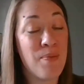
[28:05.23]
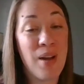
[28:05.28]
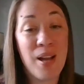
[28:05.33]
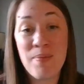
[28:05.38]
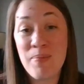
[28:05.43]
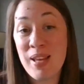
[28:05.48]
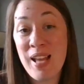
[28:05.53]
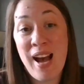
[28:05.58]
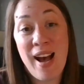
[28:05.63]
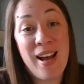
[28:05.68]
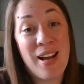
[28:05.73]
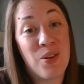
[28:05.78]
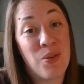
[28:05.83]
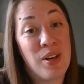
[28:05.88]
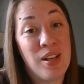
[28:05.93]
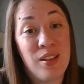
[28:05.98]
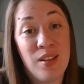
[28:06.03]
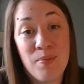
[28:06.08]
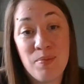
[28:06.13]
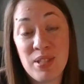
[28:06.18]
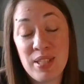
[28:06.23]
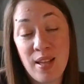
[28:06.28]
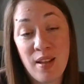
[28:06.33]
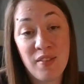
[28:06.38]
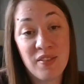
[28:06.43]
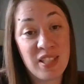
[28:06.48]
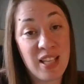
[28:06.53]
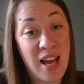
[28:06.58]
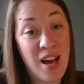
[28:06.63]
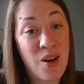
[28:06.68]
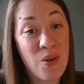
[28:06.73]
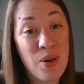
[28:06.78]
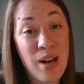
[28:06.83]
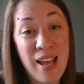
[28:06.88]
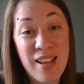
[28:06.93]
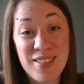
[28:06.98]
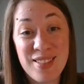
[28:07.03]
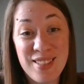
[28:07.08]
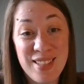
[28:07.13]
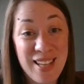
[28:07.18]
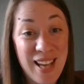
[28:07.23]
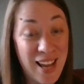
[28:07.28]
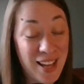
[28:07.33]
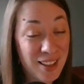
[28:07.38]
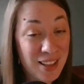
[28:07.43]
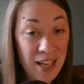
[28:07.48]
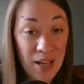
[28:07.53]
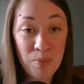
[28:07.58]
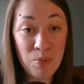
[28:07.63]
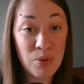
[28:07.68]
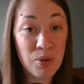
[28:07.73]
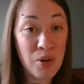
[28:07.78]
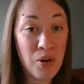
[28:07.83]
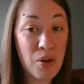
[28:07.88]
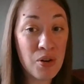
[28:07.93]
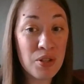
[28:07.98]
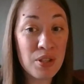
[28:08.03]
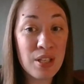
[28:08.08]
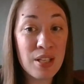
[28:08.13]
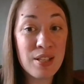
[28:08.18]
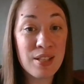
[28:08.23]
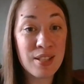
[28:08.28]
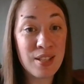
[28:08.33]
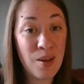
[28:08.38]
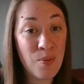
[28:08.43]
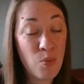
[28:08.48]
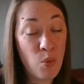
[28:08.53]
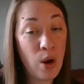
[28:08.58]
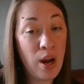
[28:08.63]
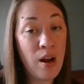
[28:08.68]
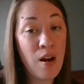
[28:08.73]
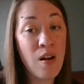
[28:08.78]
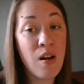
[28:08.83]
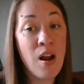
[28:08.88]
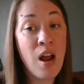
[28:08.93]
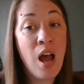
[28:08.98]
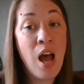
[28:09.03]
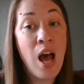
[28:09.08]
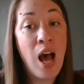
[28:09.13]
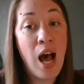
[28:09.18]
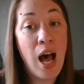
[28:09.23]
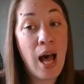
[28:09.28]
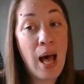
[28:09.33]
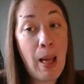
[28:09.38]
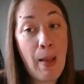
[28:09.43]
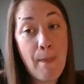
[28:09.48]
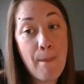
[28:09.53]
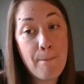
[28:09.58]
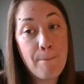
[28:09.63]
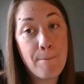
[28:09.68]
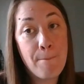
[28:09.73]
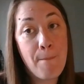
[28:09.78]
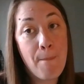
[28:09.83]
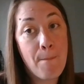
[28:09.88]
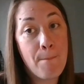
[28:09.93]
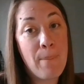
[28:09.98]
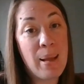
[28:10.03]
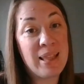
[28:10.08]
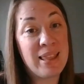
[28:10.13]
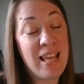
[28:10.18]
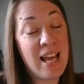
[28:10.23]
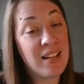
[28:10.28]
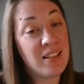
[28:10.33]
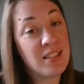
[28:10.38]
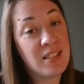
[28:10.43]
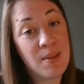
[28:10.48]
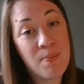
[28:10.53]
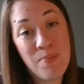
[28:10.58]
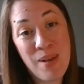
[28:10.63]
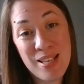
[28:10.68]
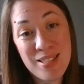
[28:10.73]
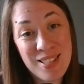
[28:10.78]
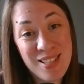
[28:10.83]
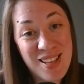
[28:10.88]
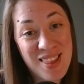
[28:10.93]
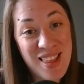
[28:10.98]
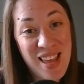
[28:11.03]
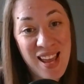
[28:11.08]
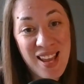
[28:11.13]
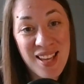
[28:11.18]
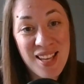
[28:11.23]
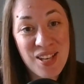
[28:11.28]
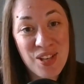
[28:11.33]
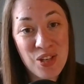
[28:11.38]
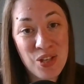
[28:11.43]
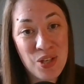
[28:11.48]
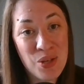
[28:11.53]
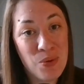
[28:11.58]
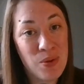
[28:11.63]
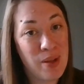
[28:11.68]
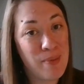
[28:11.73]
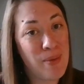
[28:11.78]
They might be hiring themselves out as day laborers somewhere, but that's the best they can do.